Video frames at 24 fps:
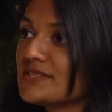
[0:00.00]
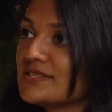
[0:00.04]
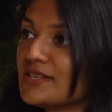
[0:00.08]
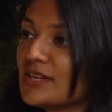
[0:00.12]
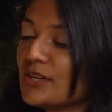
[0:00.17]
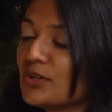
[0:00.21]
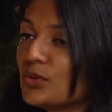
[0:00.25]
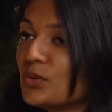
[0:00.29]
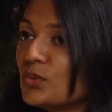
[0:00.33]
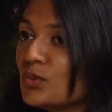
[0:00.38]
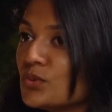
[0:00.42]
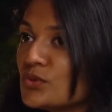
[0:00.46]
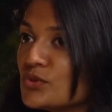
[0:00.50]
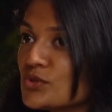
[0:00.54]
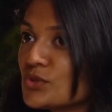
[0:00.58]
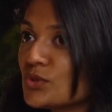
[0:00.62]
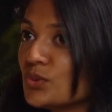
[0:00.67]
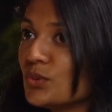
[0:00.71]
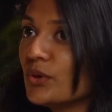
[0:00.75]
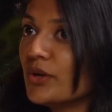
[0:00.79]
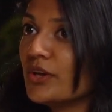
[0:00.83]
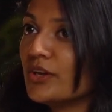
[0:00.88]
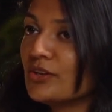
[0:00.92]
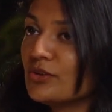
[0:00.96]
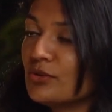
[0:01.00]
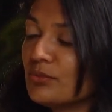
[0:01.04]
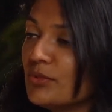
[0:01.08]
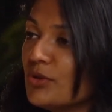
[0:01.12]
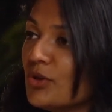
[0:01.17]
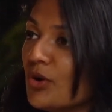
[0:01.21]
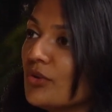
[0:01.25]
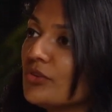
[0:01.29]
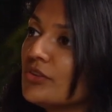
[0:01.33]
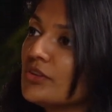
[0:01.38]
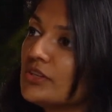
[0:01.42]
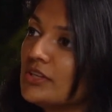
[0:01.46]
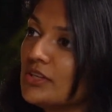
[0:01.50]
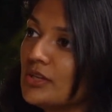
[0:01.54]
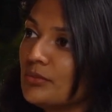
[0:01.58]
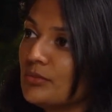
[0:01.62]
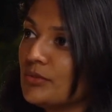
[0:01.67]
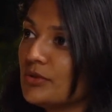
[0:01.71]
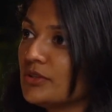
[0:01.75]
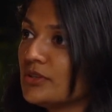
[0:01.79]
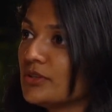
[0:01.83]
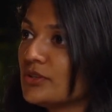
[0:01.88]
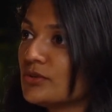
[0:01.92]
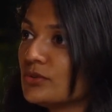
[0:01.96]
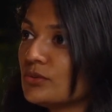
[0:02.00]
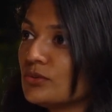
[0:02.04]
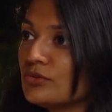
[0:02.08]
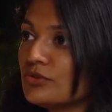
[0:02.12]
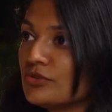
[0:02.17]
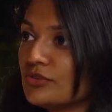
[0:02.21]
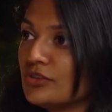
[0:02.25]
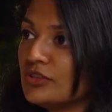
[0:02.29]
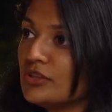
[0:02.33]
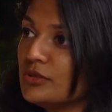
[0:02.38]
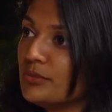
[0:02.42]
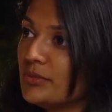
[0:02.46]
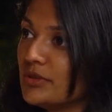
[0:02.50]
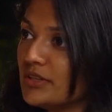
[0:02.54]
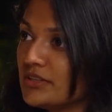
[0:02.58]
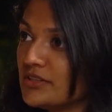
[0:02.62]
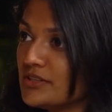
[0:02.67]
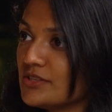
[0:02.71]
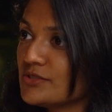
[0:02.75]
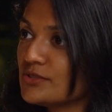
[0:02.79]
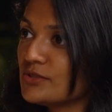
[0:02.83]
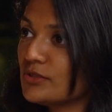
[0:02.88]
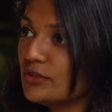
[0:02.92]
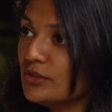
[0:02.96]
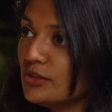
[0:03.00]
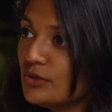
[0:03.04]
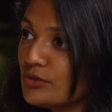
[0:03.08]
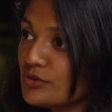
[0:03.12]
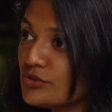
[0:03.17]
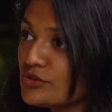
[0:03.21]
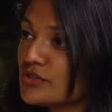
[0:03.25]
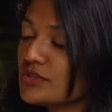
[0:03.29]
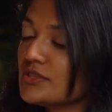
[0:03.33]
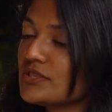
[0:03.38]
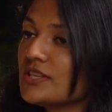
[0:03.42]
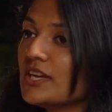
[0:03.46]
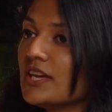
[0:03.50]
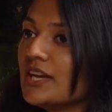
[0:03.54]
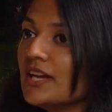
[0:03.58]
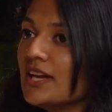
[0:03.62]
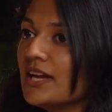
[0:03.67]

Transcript: that who's going to be on the table to really build these solutions,